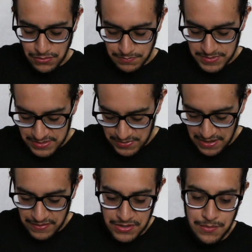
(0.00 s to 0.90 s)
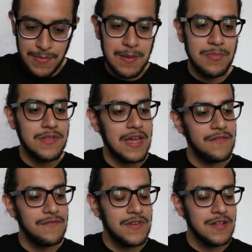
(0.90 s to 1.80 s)
Oops, we have a little paper
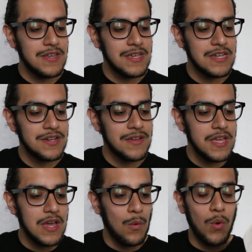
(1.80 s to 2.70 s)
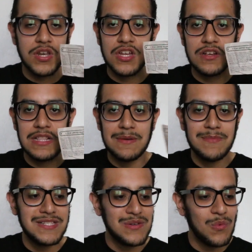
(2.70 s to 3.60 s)
that fell here. 1 year
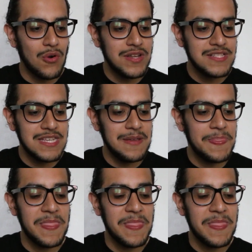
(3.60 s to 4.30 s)
limited warranty.